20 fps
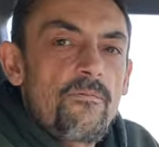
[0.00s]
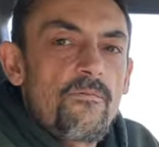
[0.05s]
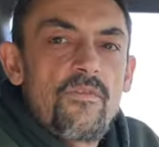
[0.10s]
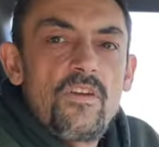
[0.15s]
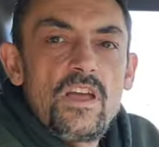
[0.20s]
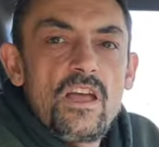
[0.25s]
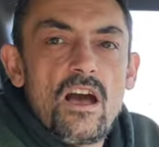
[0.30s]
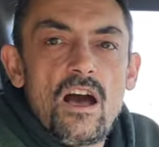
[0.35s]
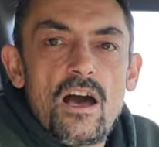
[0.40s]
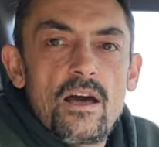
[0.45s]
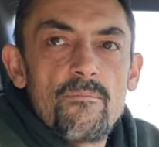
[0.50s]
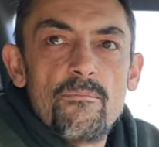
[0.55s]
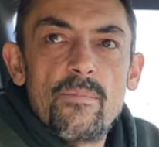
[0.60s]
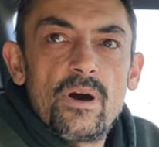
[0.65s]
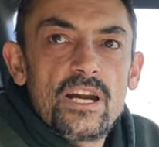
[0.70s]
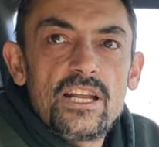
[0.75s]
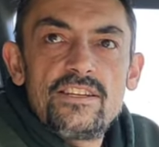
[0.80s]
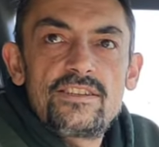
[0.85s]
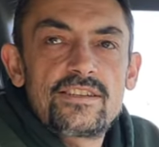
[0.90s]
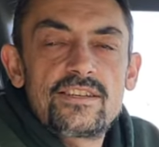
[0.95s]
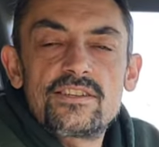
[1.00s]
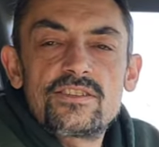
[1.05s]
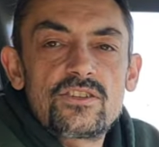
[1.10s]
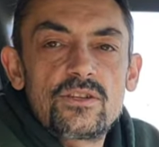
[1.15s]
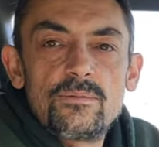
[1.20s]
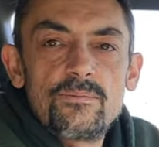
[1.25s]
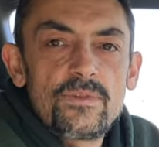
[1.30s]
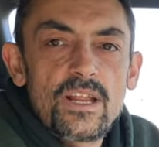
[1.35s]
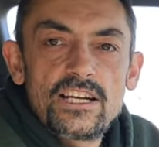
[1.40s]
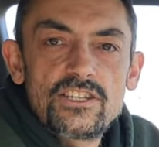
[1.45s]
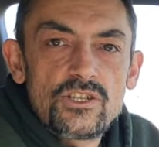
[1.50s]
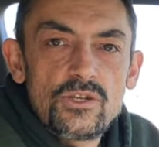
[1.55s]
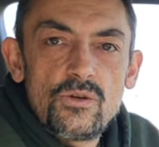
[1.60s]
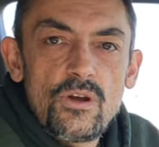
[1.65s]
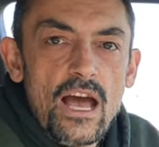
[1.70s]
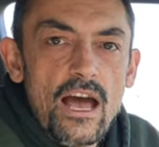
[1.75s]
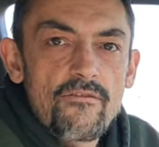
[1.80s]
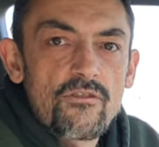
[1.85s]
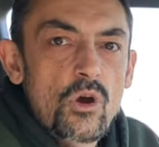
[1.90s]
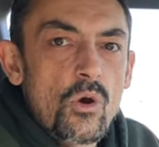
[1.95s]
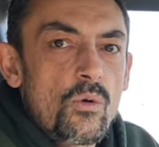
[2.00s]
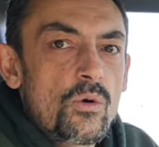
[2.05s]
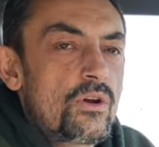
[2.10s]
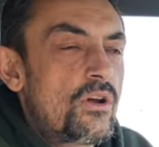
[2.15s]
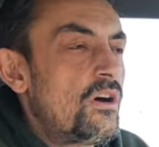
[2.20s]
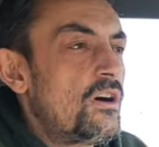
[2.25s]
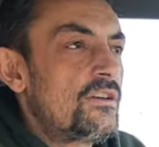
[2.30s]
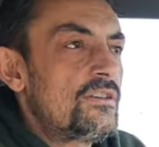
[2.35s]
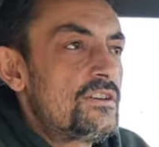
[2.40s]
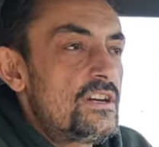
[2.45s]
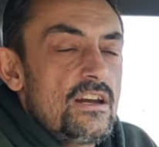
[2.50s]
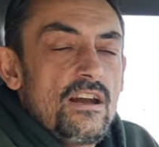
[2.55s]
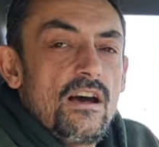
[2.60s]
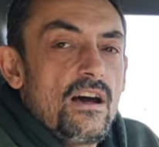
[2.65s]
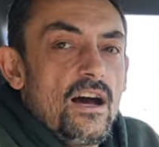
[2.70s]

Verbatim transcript: fiat money system that you have going on